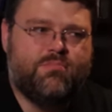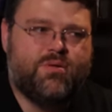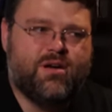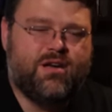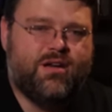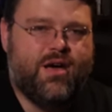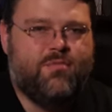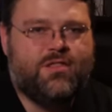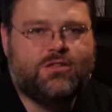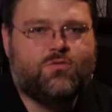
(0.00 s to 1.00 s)
But I
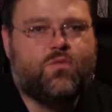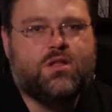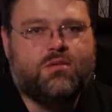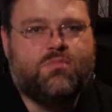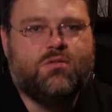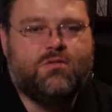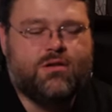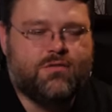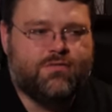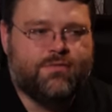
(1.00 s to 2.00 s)
mean, that's really
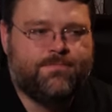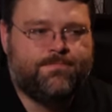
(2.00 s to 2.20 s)
punitive.